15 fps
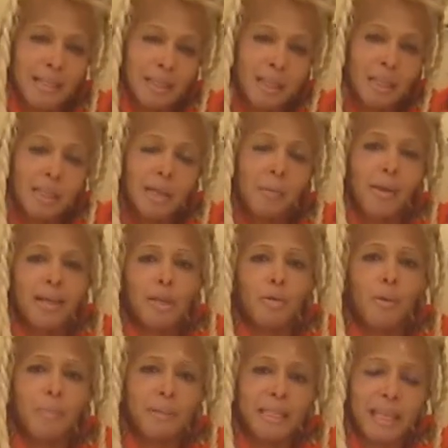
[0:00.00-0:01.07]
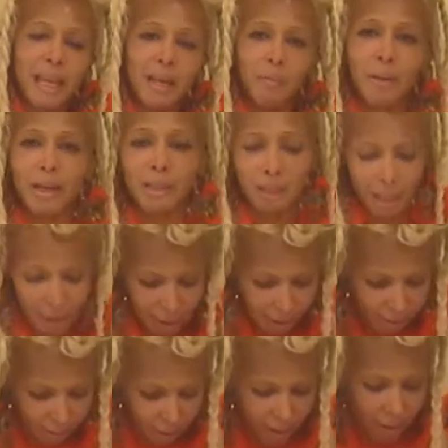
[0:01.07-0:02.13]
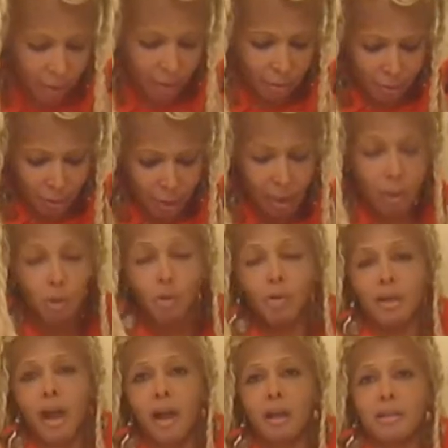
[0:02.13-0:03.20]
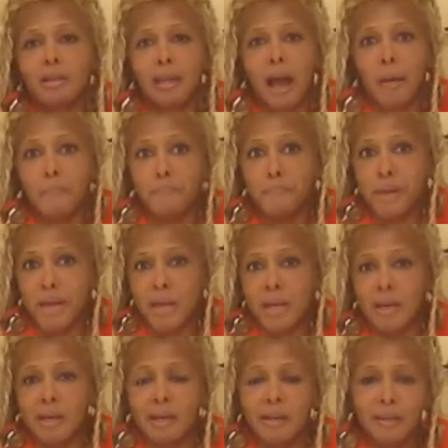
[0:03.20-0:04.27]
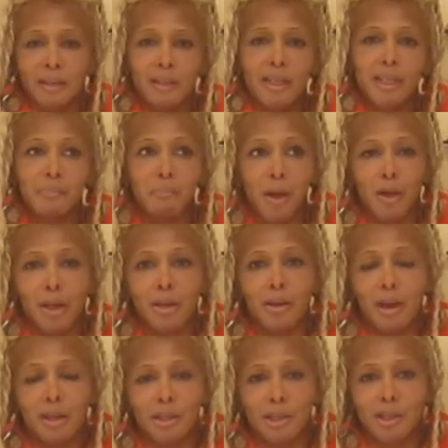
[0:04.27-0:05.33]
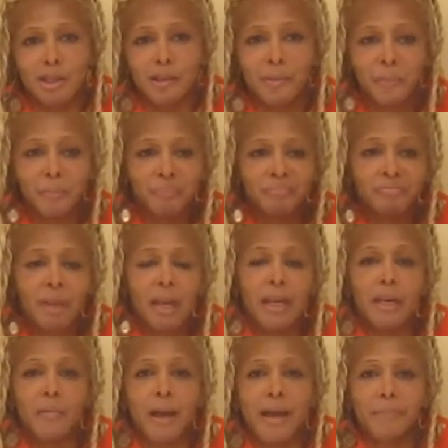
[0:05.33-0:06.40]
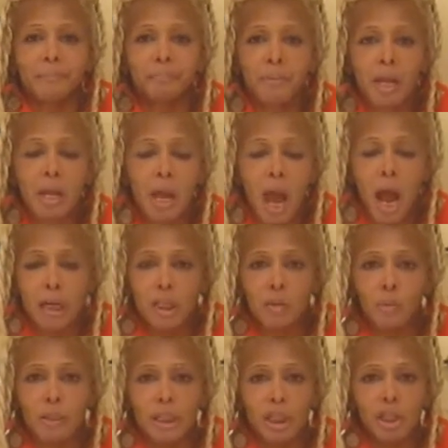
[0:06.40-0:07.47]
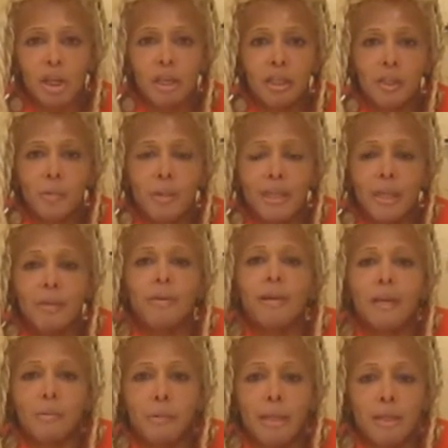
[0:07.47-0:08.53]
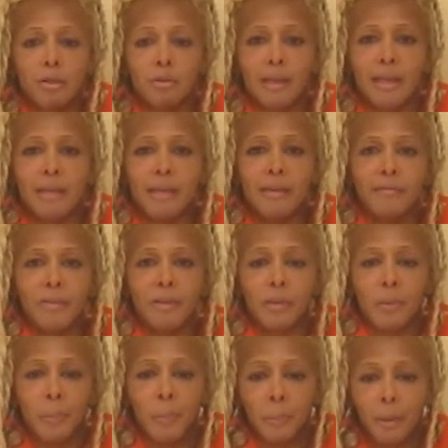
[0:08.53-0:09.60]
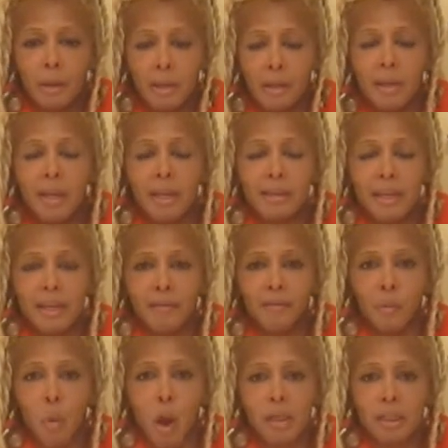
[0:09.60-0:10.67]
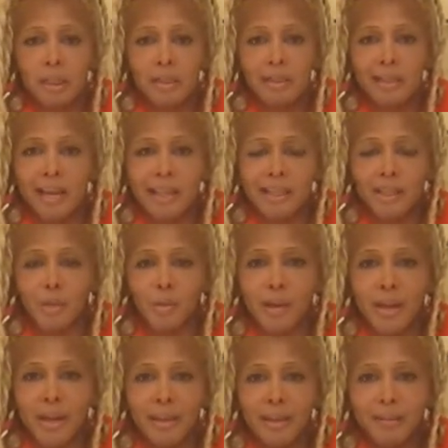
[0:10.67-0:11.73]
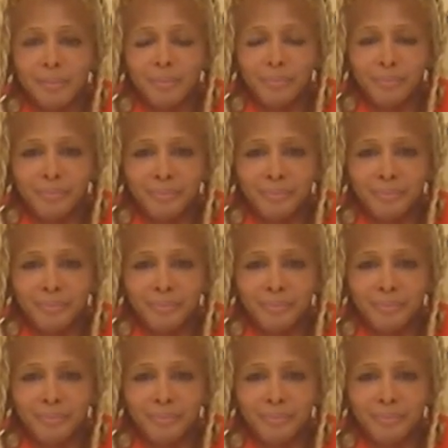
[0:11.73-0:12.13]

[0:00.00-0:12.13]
This is how I knew I was getting away because this this this door knockers got big, honey. These monkey nuts. Anyway, I just wanted to share this with you, and I'm gonna try and love you. And thank you for watching. Catch the rain.